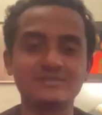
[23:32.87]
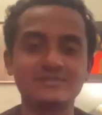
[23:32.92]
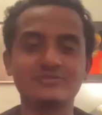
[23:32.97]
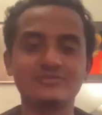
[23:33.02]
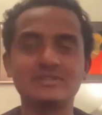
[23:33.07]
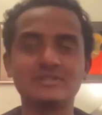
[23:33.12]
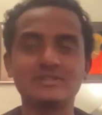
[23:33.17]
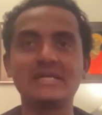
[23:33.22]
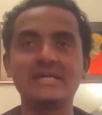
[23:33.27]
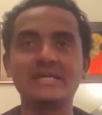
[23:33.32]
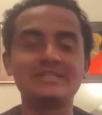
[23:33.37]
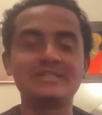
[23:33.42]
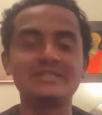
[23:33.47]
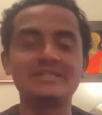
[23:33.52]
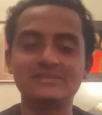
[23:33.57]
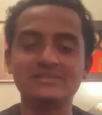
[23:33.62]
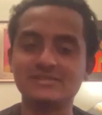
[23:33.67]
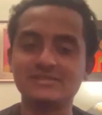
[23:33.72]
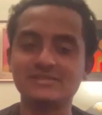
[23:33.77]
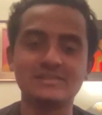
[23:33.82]
the right
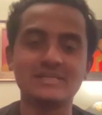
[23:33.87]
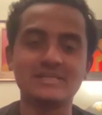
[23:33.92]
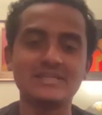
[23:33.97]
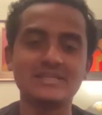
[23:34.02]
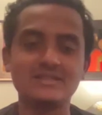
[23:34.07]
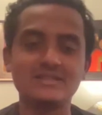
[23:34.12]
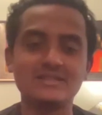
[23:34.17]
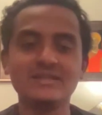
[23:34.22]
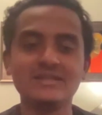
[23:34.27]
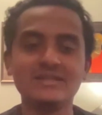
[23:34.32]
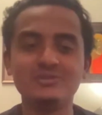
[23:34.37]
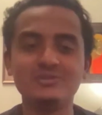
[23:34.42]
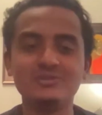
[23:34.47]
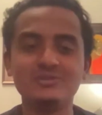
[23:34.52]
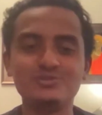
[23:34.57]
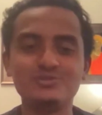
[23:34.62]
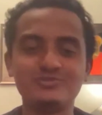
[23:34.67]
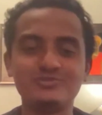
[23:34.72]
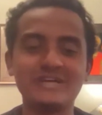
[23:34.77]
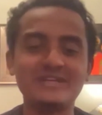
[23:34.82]
reasons, then you do
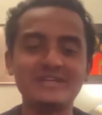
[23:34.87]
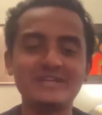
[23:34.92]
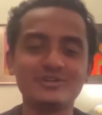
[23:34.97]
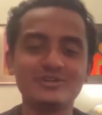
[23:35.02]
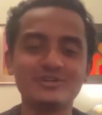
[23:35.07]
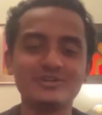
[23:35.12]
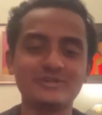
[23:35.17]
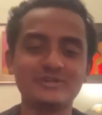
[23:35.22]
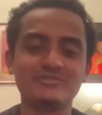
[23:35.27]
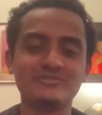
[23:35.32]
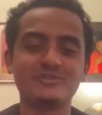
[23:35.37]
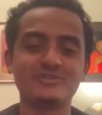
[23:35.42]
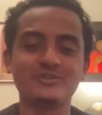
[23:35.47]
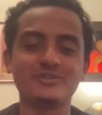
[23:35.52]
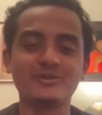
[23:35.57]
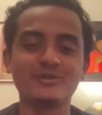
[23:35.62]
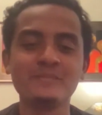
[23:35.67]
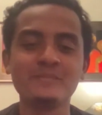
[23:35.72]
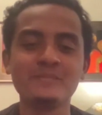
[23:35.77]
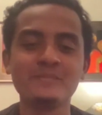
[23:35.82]
find your way for sure.